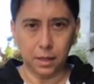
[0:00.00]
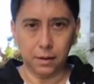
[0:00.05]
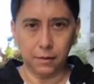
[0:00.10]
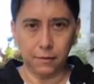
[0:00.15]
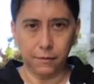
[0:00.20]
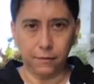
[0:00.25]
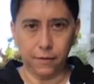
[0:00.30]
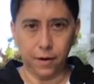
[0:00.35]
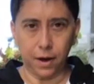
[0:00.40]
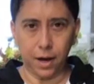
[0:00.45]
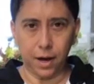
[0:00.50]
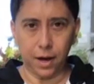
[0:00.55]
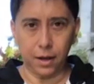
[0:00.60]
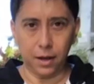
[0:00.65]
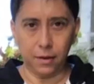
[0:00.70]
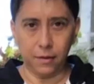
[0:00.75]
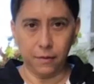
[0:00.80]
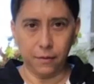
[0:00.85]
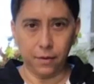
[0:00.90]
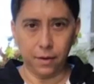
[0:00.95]

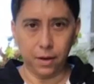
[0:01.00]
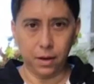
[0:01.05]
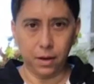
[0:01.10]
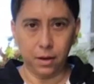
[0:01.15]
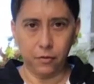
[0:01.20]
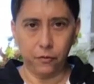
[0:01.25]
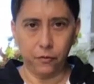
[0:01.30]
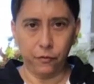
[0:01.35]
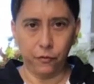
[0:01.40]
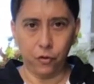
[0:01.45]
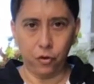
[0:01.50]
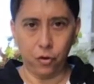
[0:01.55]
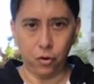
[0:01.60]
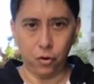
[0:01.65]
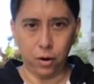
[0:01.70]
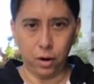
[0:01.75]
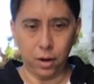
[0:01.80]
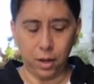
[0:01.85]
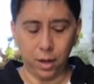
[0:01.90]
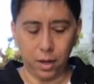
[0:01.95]
5,
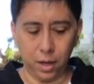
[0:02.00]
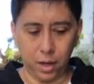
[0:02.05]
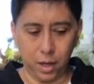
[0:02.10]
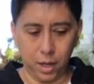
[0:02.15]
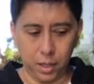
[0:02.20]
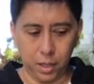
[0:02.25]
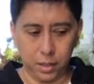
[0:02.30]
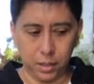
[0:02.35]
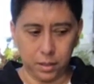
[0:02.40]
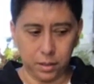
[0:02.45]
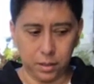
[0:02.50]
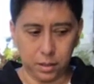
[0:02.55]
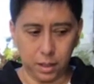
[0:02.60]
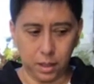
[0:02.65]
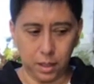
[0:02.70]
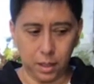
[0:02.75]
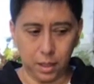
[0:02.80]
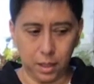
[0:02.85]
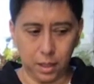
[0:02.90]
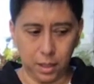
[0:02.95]
4,
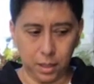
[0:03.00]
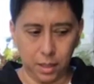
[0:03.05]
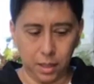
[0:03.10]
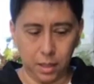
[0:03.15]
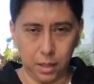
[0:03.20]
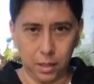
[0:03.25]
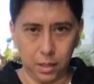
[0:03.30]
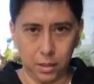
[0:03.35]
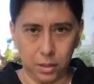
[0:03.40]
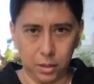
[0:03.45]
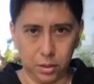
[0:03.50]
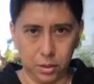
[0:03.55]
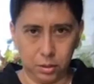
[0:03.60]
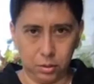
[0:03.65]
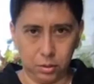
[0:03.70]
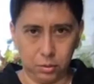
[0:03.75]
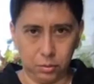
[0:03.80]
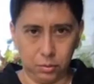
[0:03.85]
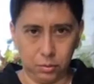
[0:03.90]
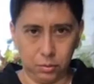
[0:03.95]
3,
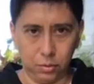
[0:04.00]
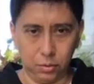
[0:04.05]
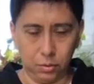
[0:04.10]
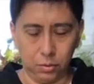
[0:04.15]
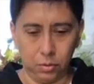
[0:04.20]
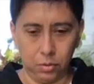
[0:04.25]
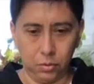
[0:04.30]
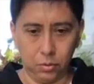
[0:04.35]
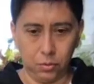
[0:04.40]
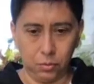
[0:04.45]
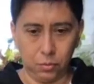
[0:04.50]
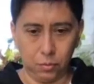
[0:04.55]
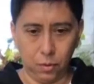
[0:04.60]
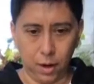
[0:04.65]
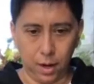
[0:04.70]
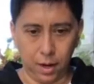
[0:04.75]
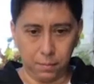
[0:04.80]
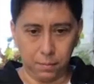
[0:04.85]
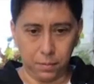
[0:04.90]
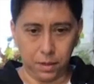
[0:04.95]
2, 1.